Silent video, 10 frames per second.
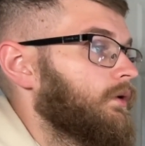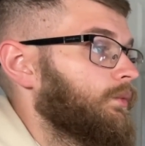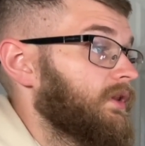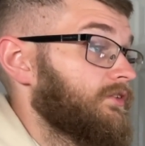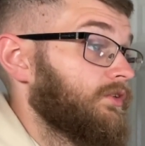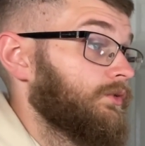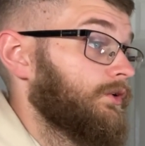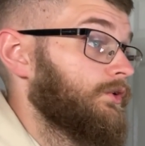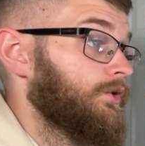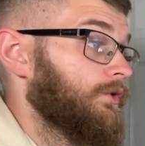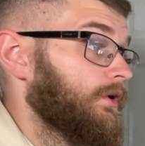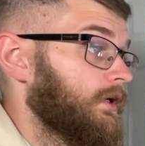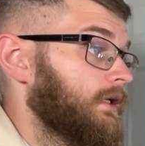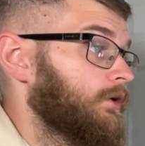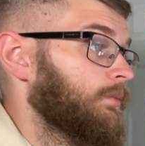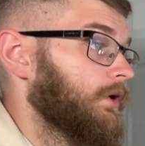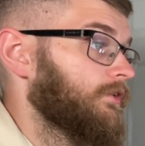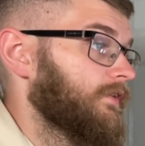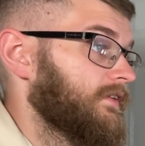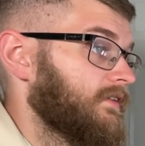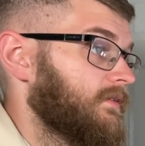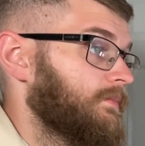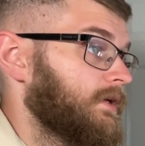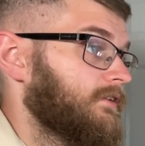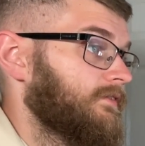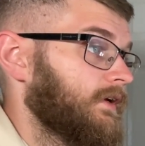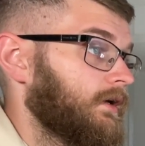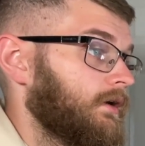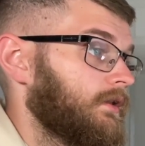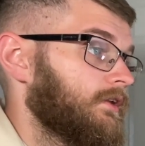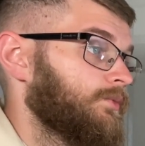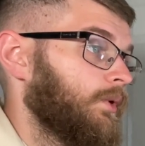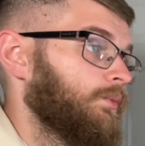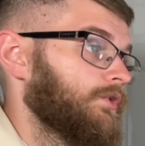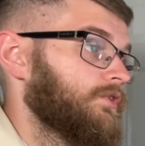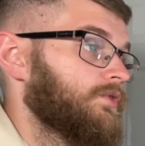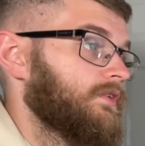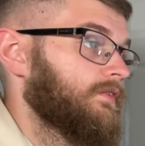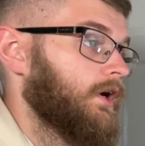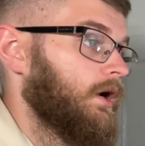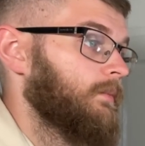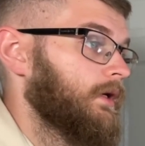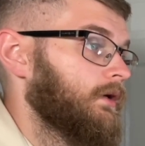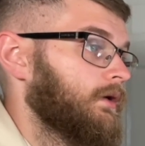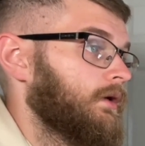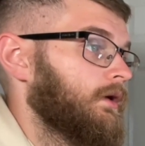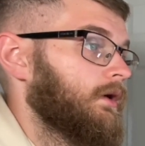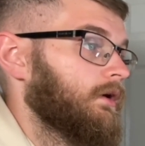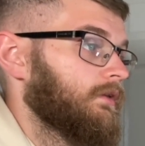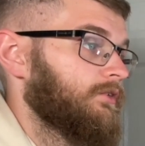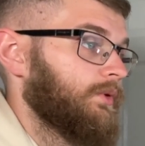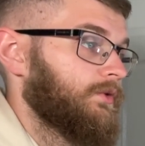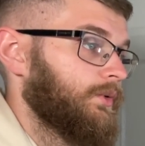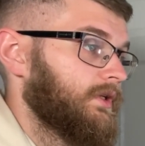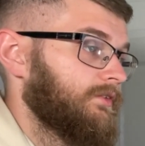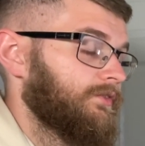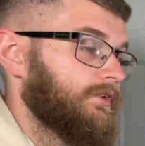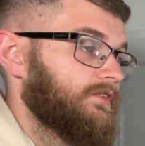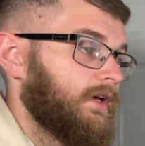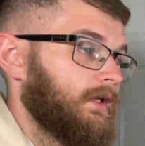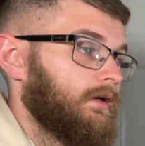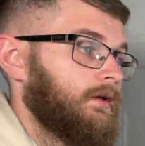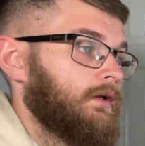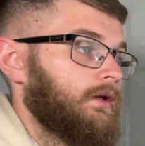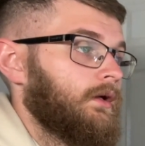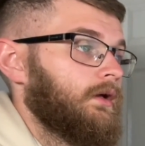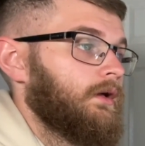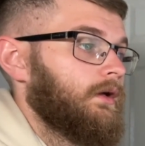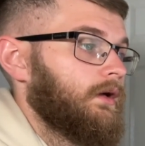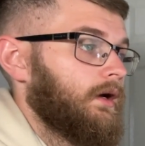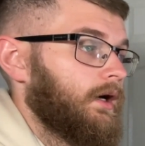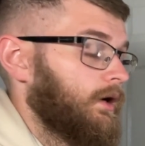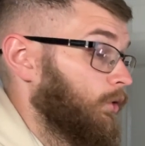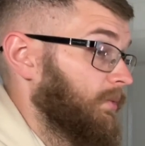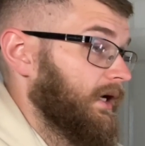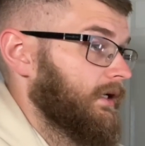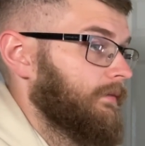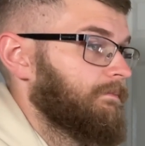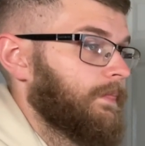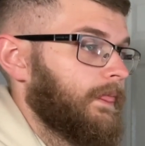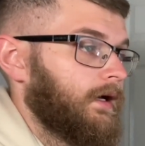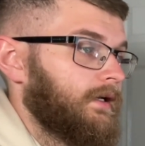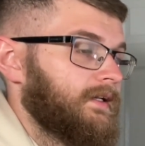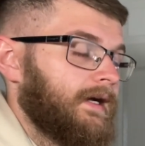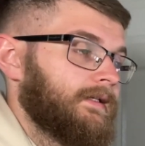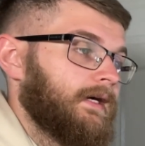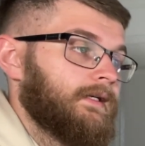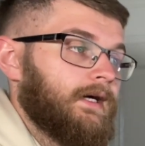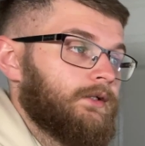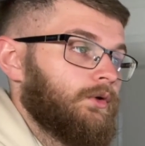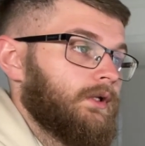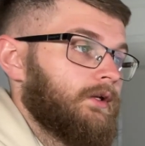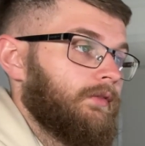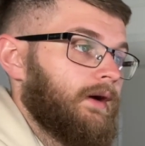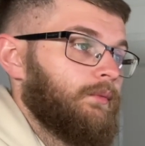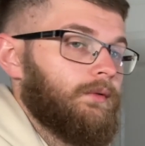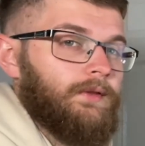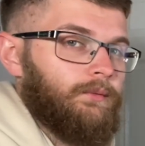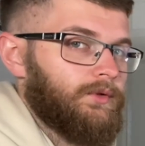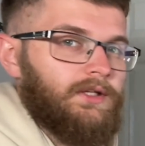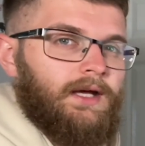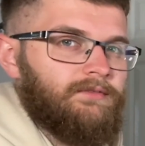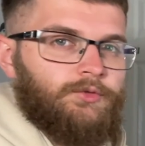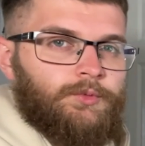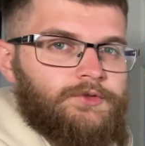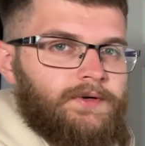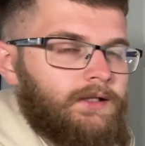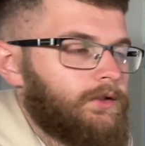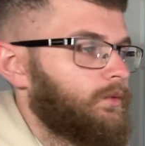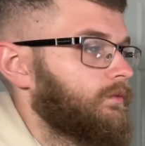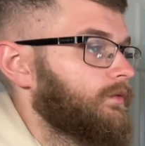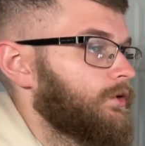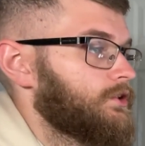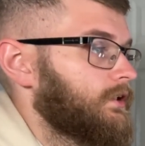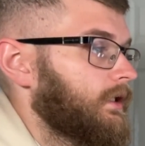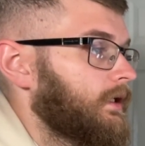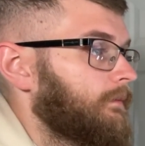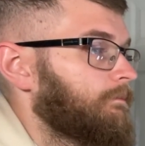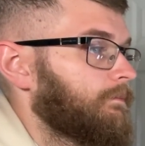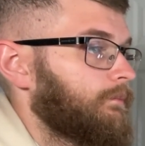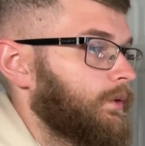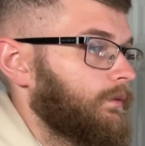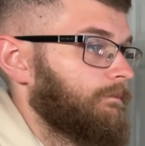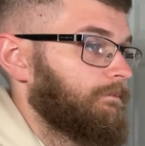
We then sold another Eagle Moss Fantastic Beast figure. This one was Yusuf Karma. This went to a different seller or buyer, and $9.99 all in on that one. That one didn't have as much value, unfortunately, but